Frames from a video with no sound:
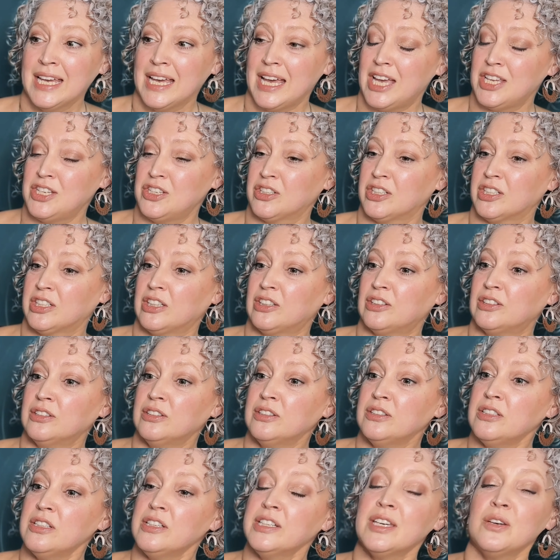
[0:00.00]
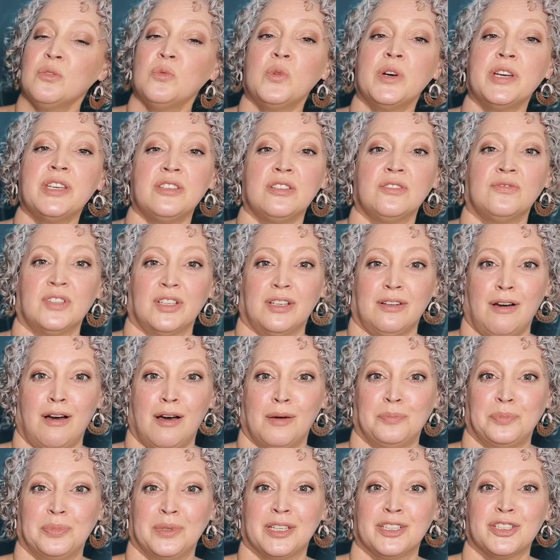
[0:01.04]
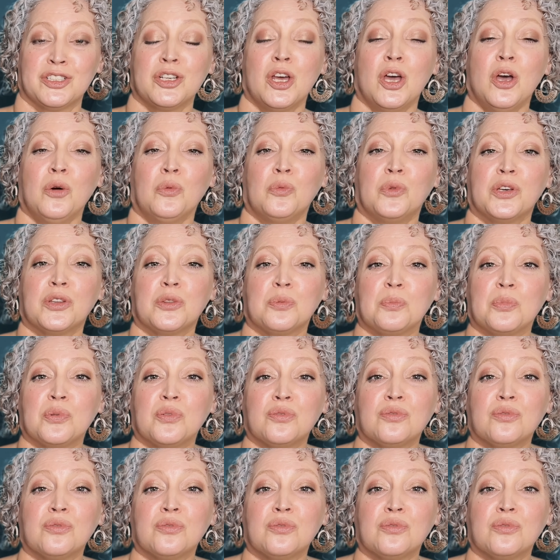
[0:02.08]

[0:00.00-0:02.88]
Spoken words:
and you're going to look at what you've accomplished with